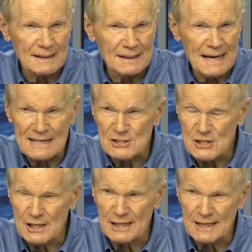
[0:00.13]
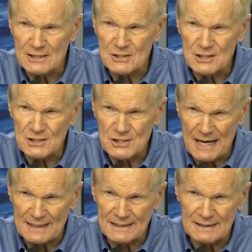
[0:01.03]
NASA has
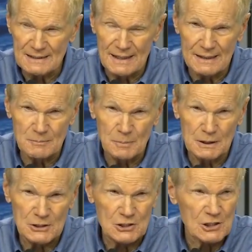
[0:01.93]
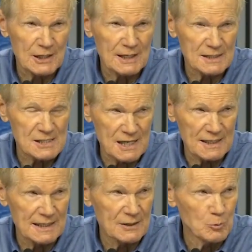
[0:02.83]
decided that Butch and
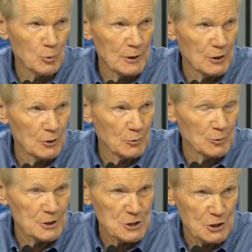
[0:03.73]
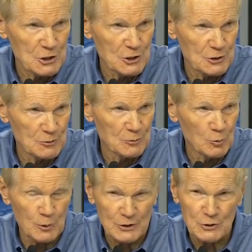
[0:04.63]
Suni will
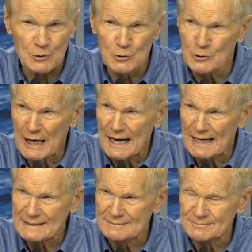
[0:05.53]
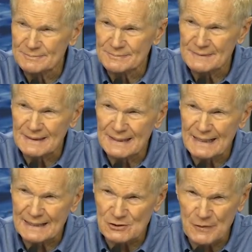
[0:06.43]
return with Crew 9
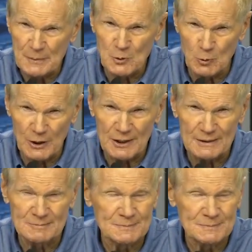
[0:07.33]
next February,